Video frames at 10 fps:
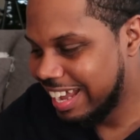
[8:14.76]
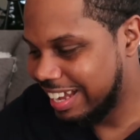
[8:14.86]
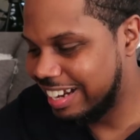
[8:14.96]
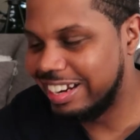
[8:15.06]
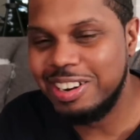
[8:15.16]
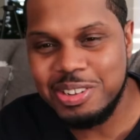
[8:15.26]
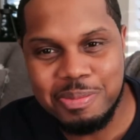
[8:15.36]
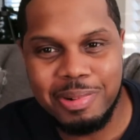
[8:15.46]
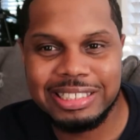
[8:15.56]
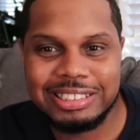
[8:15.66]
And I know you
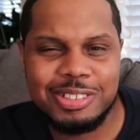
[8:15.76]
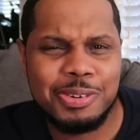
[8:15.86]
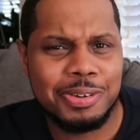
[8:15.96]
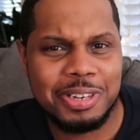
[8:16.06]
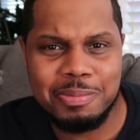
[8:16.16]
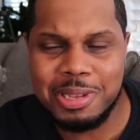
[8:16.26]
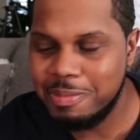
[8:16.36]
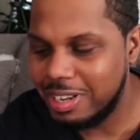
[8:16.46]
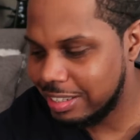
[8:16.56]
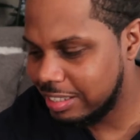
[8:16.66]
might say, well, what do you mean
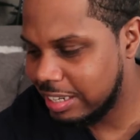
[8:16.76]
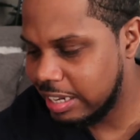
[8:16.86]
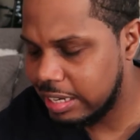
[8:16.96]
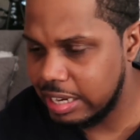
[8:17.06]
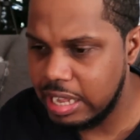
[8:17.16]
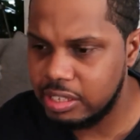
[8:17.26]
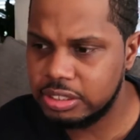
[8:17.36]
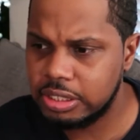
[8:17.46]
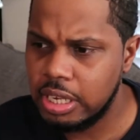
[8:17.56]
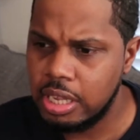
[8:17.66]
by getting out of the
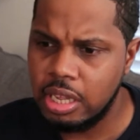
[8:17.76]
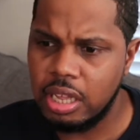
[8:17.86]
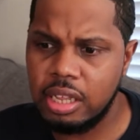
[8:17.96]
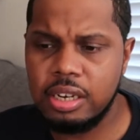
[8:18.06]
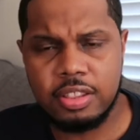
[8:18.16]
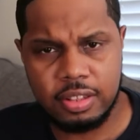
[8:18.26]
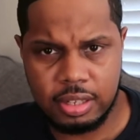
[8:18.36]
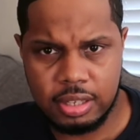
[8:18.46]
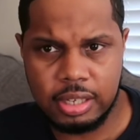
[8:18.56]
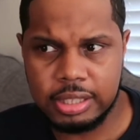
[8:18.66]
house? Another
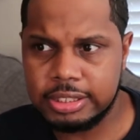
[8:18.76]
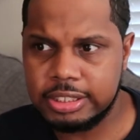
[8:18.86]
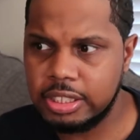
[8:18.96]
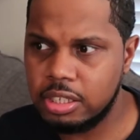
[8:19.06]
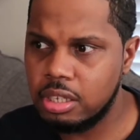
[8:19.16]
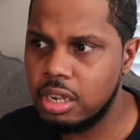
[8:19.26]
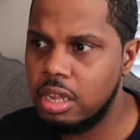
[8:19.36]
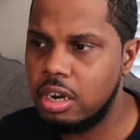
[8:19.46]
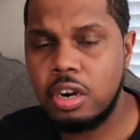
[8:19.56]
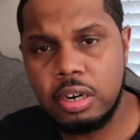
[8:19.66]
thing, like I said
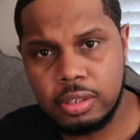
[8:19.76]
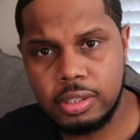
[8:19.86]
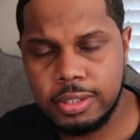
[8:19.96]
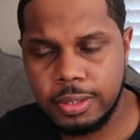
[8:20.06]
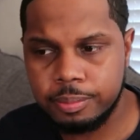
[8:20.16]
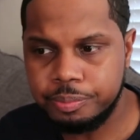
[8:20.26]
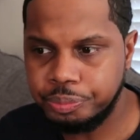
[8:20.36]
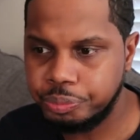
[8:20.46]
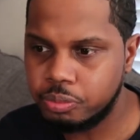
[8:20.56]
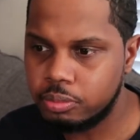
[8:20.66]
earlier,
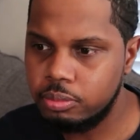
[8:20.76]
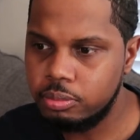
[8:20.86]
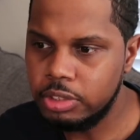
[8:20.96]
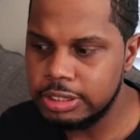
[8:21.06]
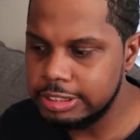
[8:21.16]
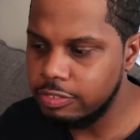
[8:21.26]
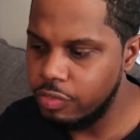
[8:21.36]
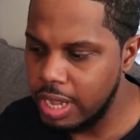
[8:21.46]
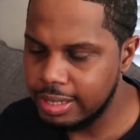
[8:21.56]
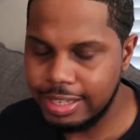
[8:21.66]
is the
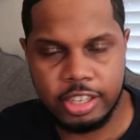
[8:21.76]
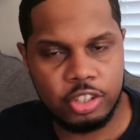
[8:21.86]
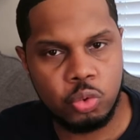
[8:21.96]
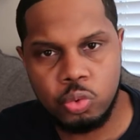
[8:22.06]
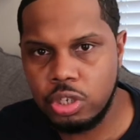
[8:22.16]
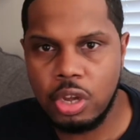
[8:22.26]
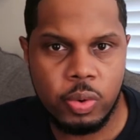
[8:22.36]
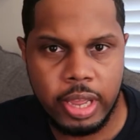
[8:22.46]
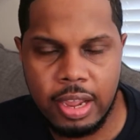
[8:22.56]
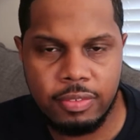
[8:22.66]
fact that you
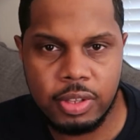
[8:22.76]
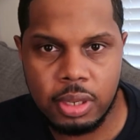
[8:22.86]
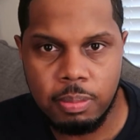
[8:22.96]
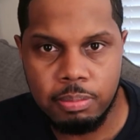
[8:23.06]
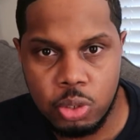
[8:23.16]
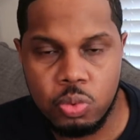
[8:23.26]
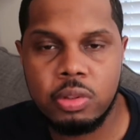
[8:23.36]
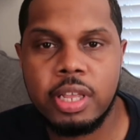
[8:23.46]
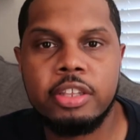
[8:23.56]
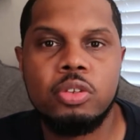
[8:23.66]
don't have the
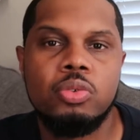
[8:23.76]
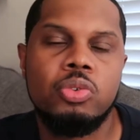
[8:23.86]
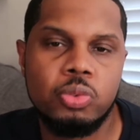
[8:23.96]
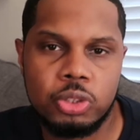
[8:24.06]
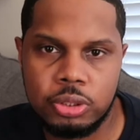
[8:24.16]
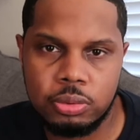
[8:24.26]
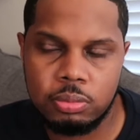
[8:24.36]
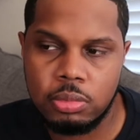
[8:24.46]
commute that you used to.